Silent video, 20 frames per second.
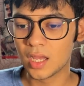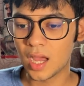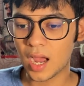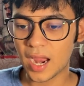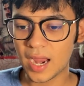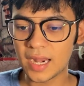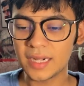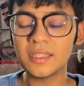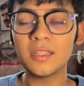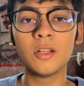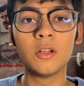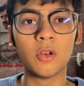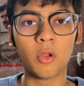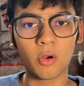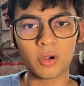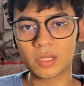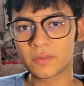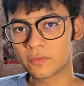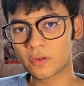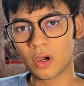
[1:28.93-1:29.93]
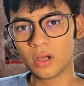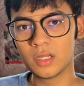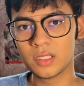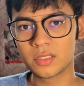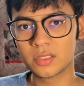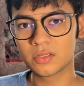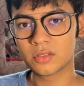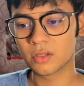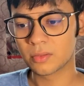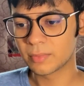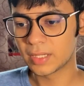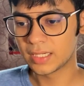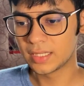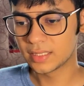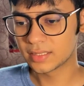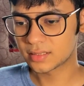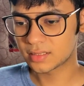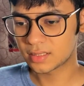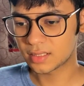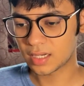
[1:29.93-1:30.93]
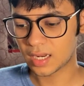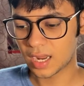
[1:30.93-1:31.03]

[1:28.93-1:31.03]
I had a lot of colleges on my list,